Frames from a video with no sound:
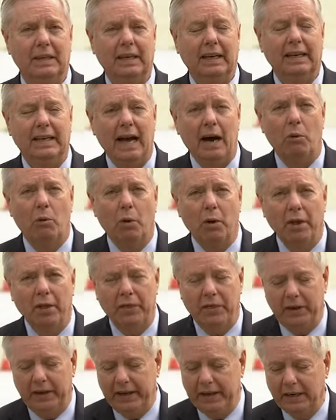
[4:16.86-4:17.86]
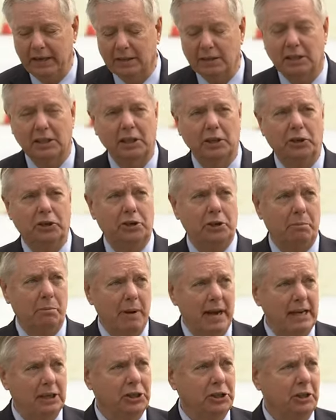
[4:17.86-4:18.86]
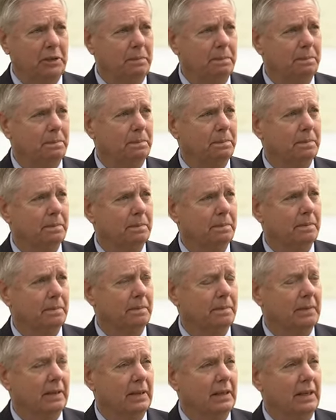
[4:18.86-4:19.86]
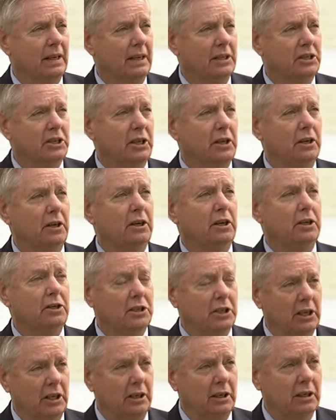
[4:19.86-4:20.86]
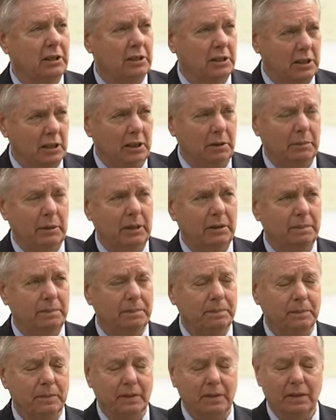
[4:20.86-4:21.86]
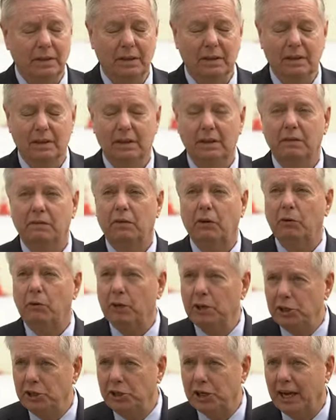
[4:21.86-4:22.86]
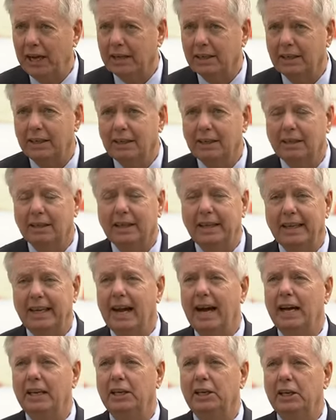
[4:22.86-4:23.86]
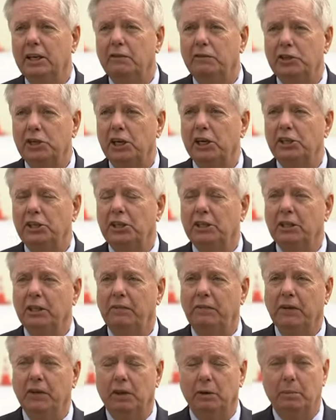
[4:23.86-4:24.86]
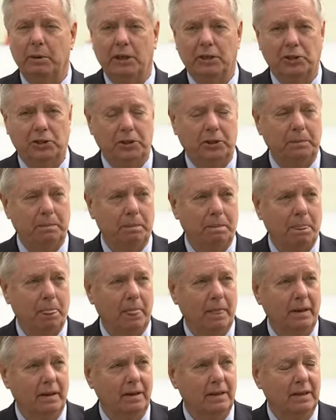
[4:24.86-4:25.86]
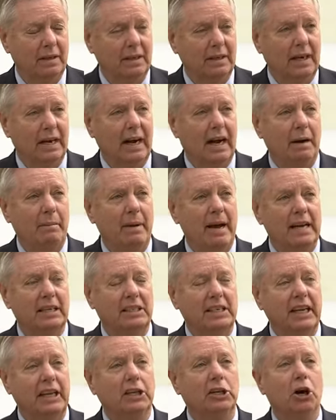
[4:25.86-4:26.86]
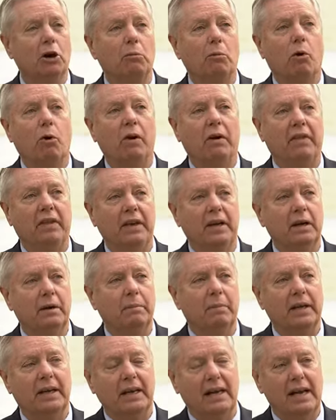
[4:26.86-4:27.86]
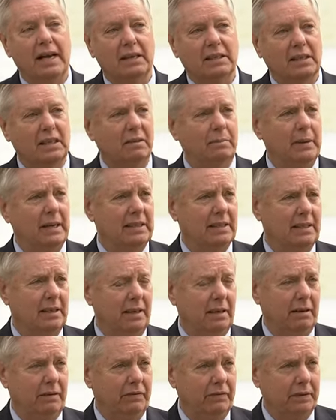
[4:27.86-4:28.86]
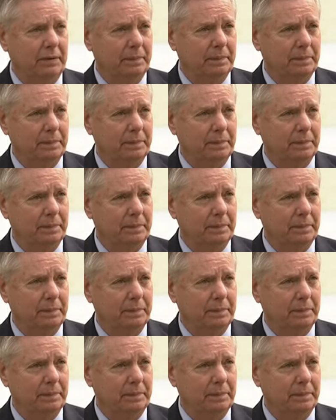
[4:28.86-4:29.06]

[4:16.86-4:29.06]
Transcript: And I want to thank Senator Manchin and Senator Sinema for rejecting the idea of changing the filibuster. I'm asking no more of them than I ask of myself.